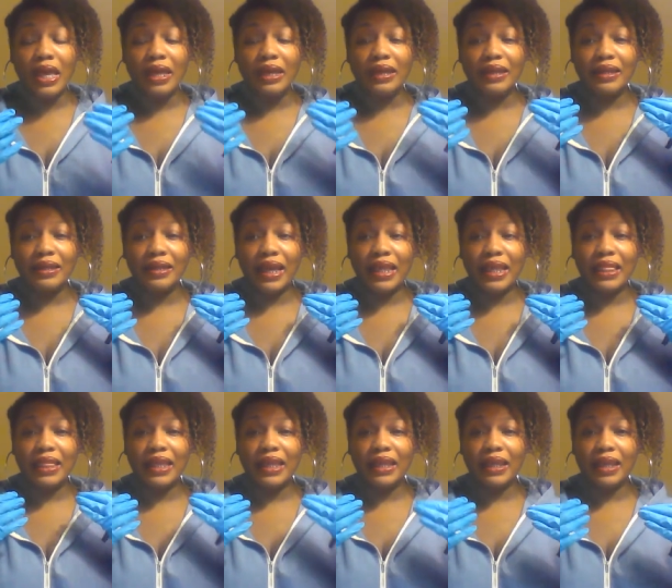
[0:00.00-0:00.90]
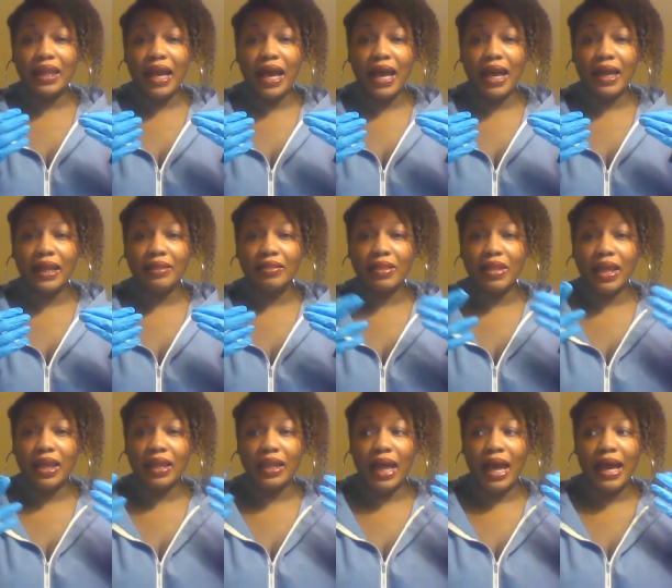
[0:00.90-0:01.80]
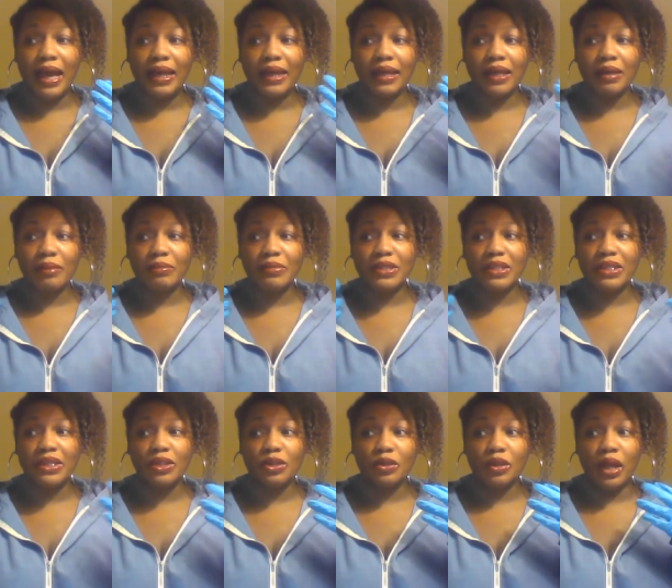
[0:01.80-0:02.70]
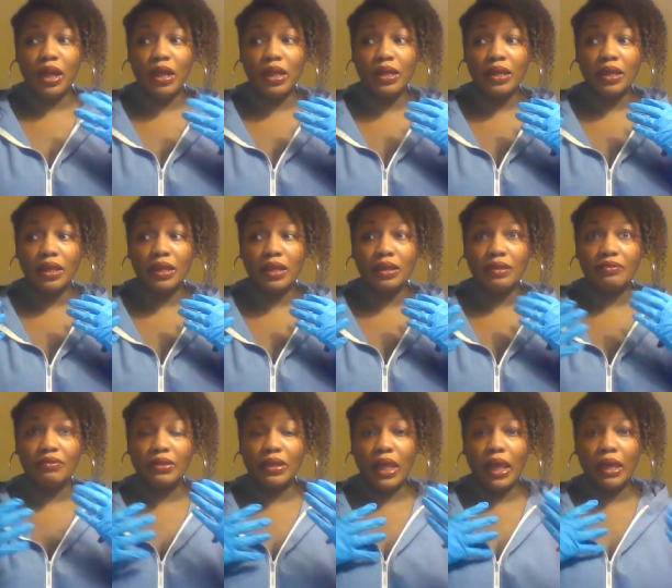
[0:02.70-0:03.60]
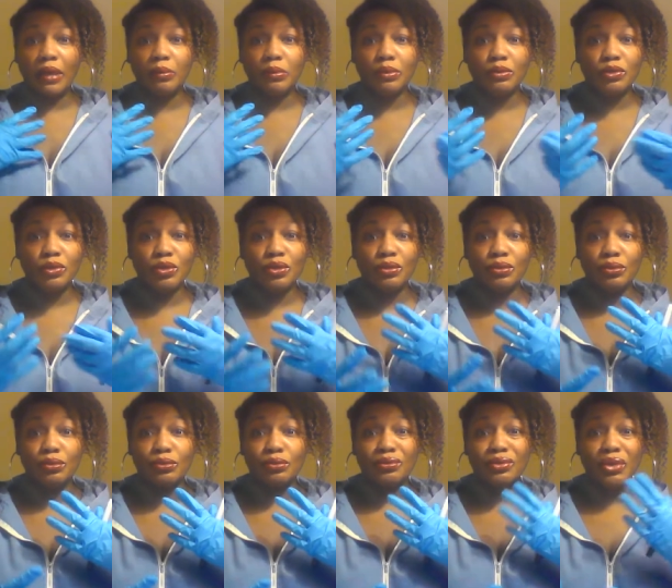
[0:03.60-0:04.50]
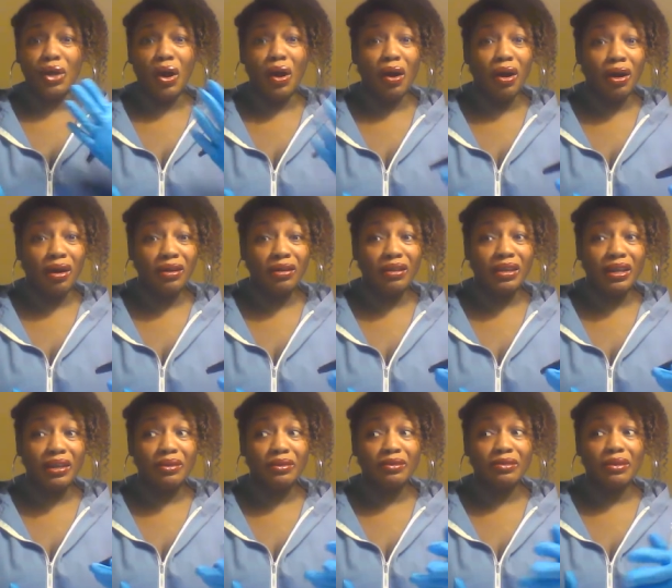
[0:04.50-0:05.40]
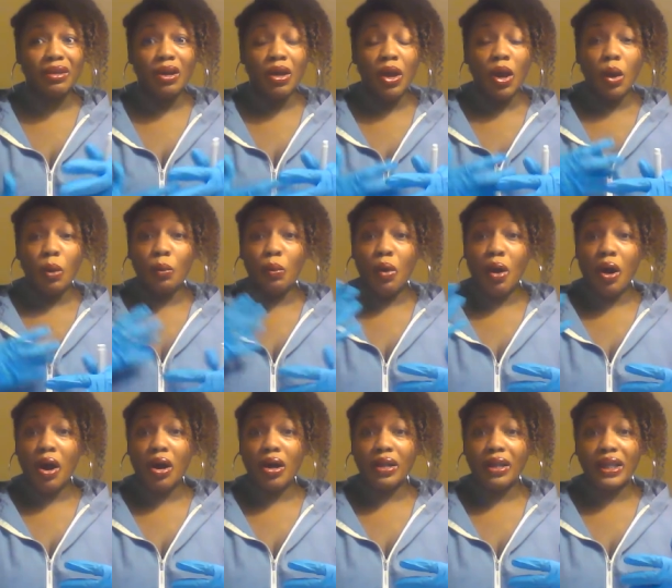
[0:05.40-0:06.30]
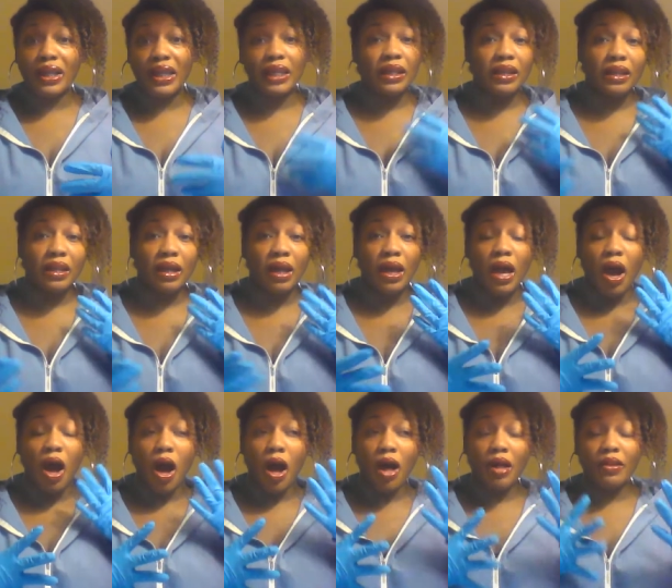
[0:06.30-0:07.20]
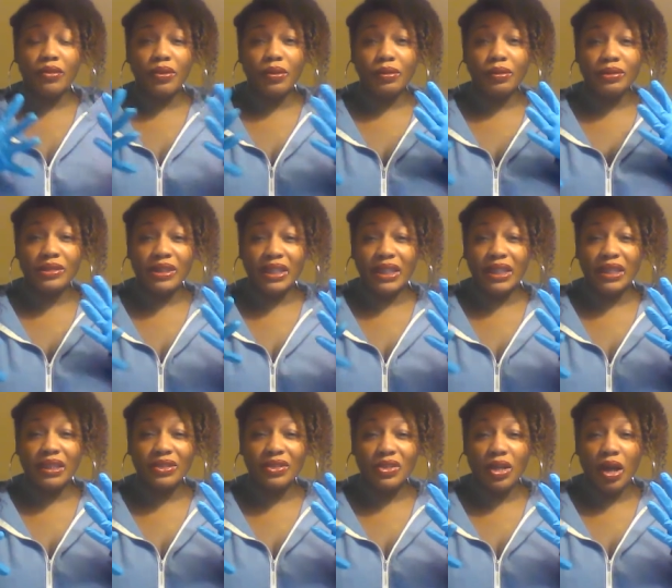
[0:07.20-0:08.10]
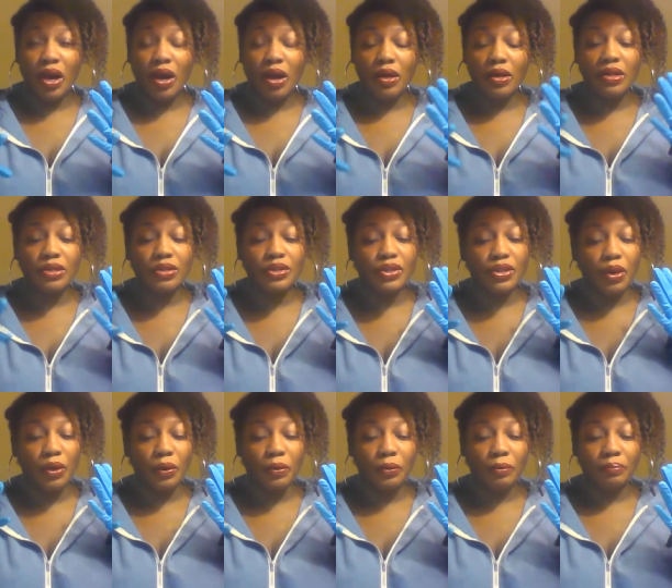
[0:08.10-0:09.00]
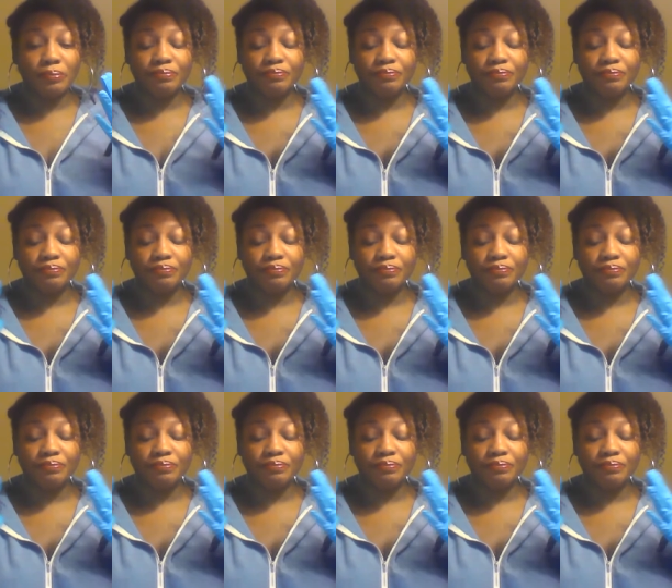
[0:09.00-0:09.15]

and I thank God that I am still even able to talk and walk and all of those things, y'all. So